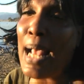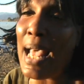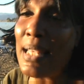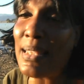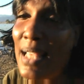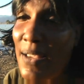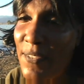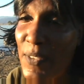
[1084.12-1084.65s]
I
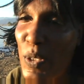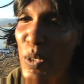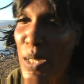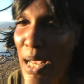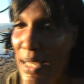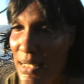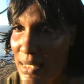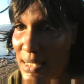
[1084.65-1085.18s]
left the
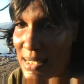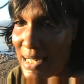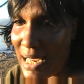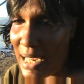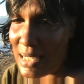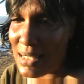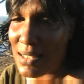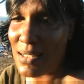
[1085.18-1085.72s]
United
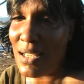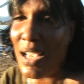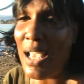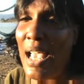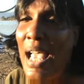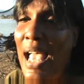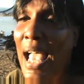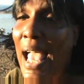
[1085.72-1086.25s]
States
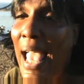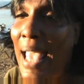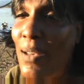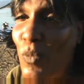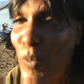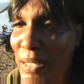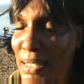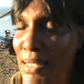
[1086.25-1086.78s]

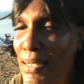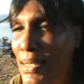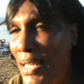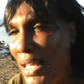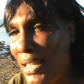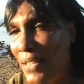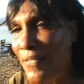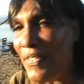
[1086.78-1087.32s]
and went to
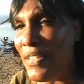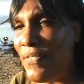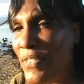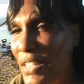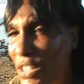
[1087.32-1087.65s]
Tel Aviv,